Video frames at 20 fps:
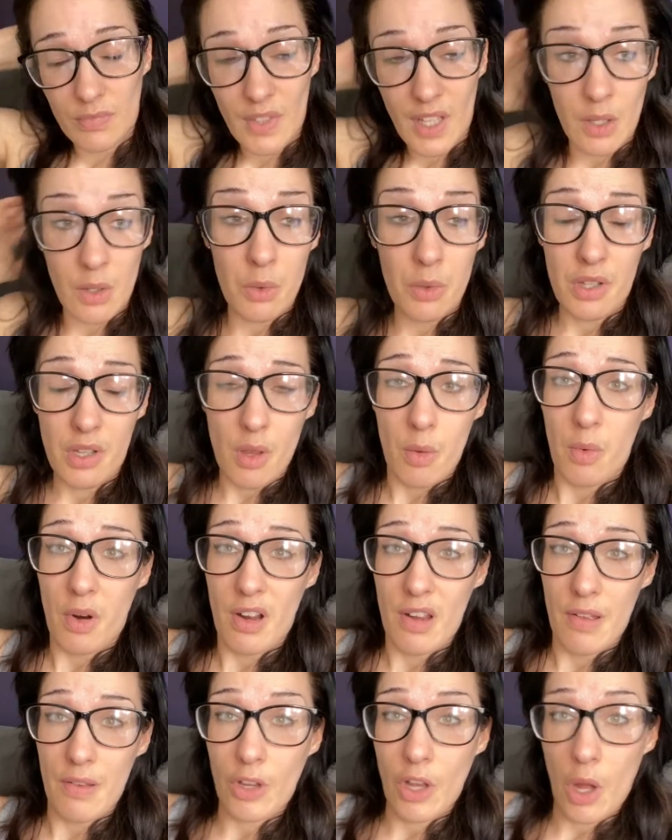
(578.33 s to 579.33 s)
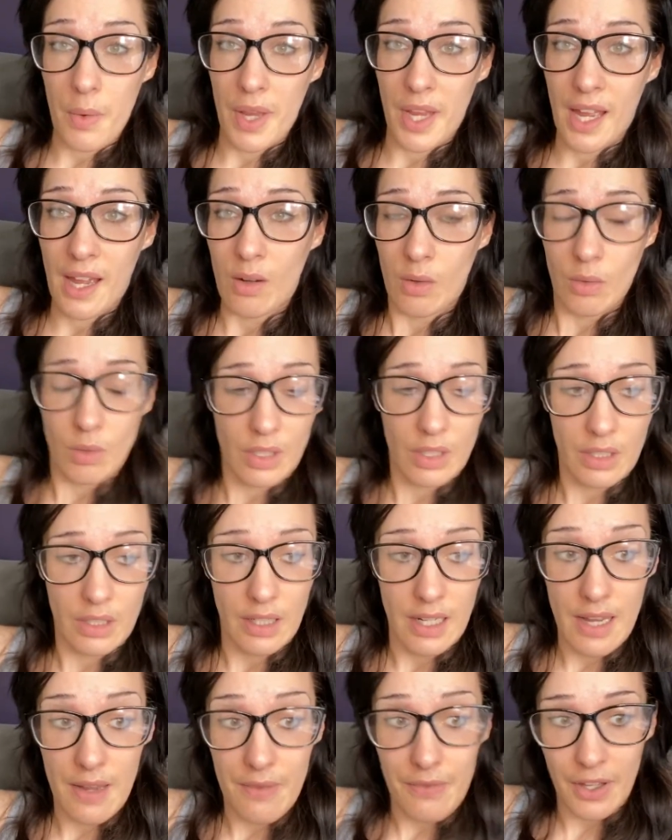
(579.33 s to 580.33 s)
and also the worry of going out and
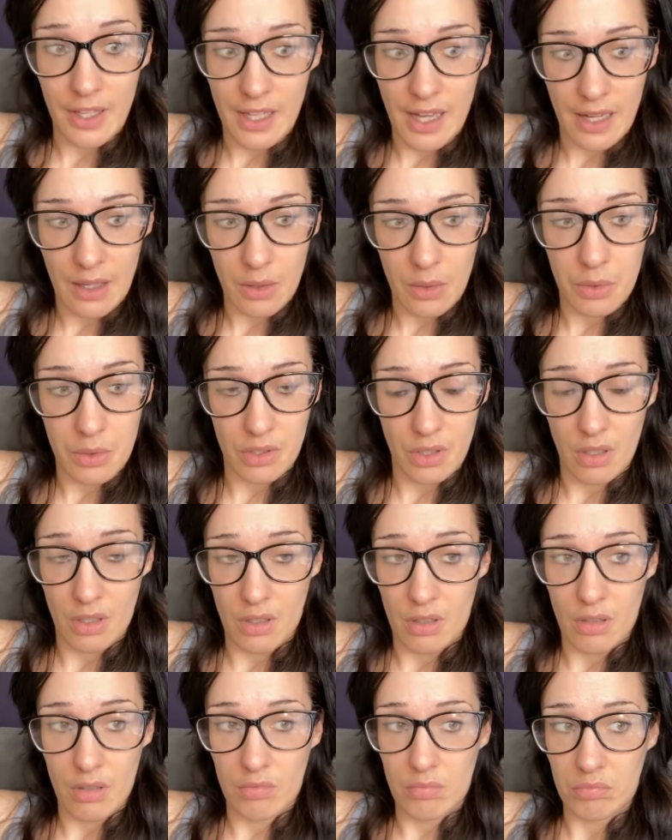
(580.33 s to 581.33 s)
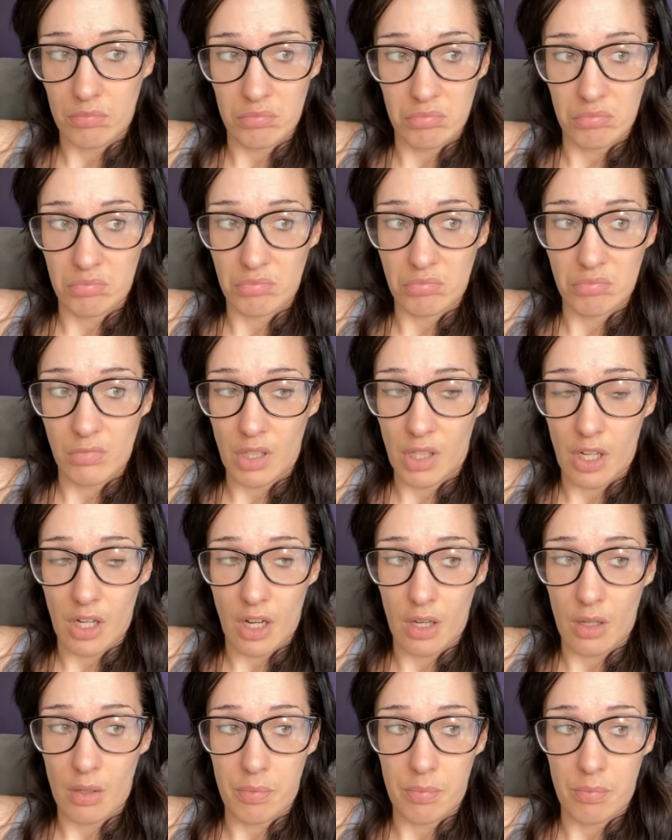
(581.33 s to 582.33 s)
leaving the house and, you
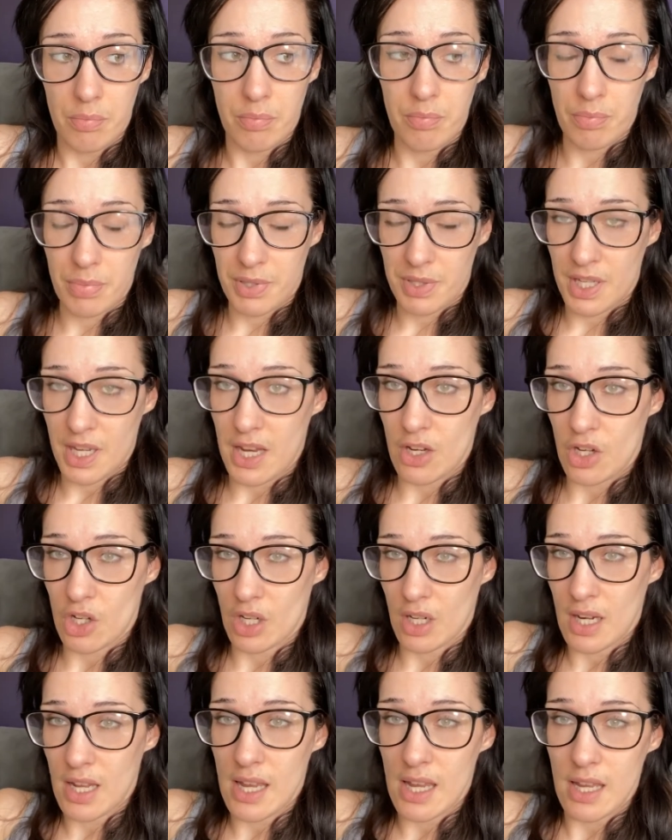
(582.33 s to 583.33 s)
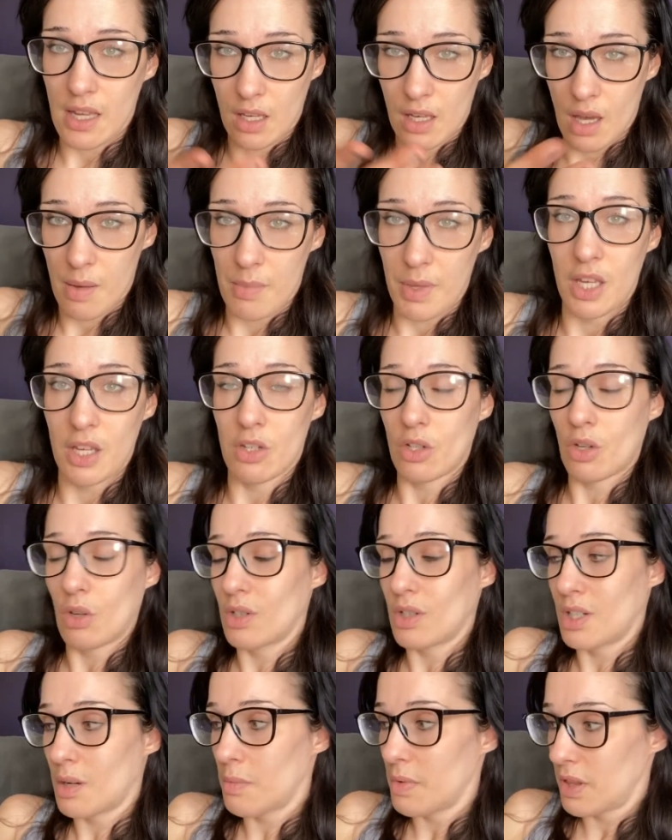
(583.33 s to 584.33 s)
know, potentially coming into
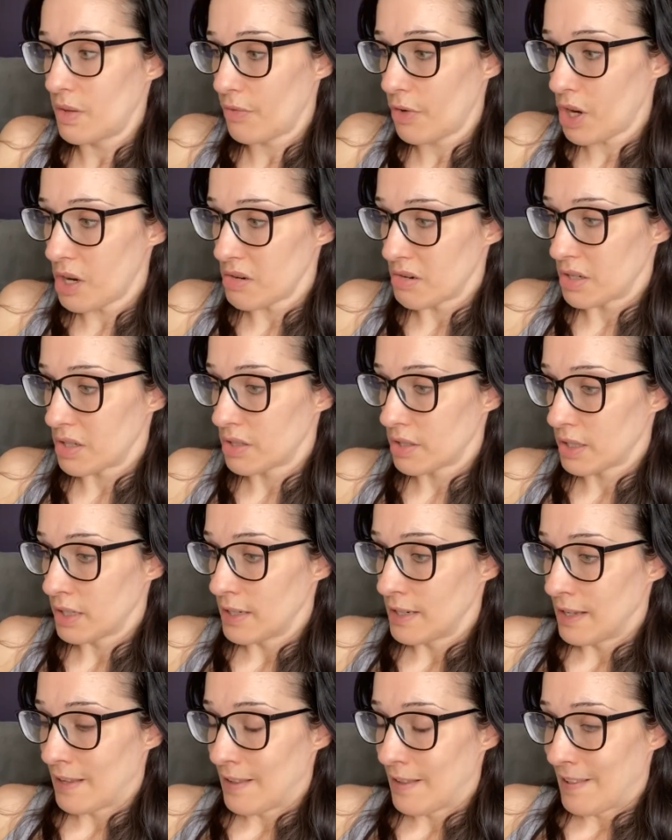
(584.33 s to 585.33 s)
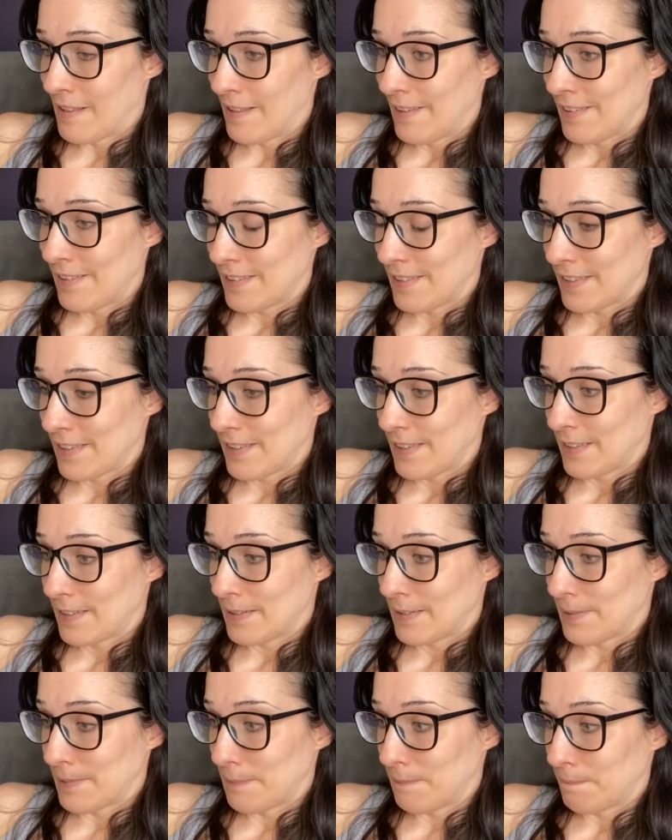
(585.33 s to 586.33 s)
contact with the virus.
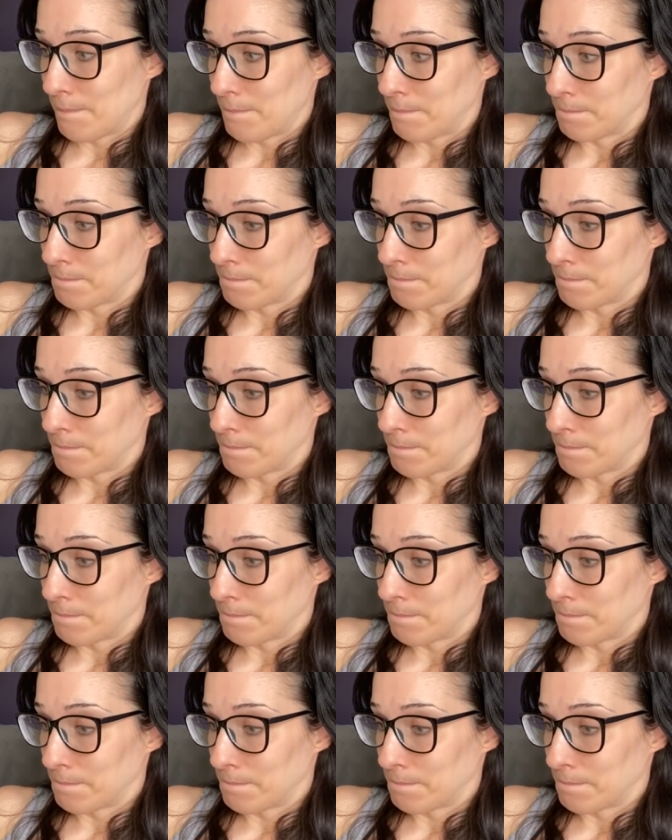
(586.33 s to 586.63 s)
So